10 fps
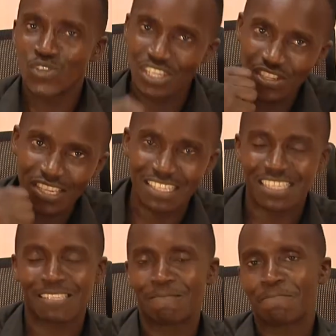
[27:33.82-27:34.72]

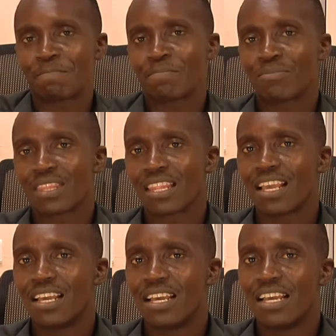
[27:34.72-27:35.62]
Jesus.
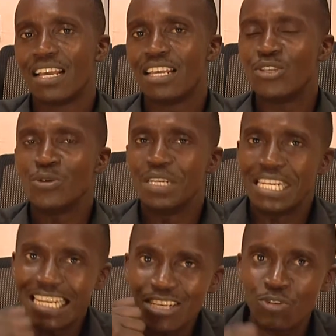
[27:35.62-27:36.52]
You
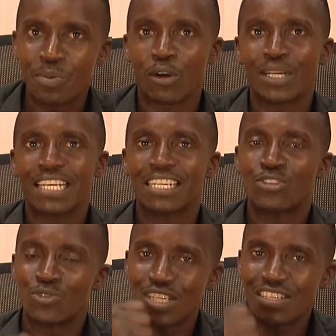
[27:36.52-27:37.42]
need to be
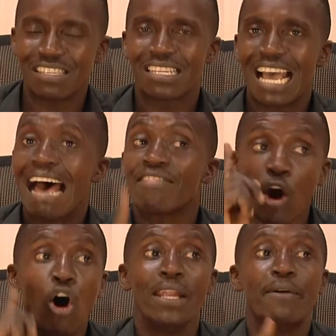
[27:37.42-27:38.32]
connected to Jesus. And the
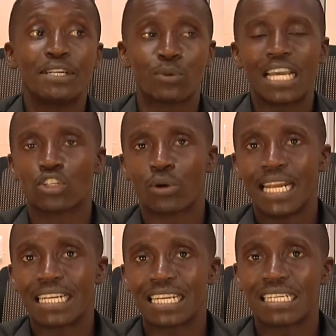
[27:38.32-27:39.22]
only way to get
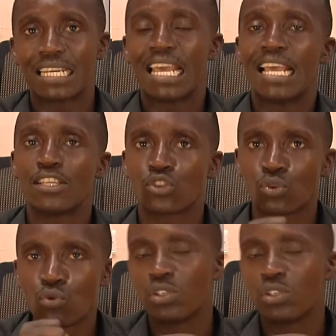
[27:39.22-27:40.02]
connected is through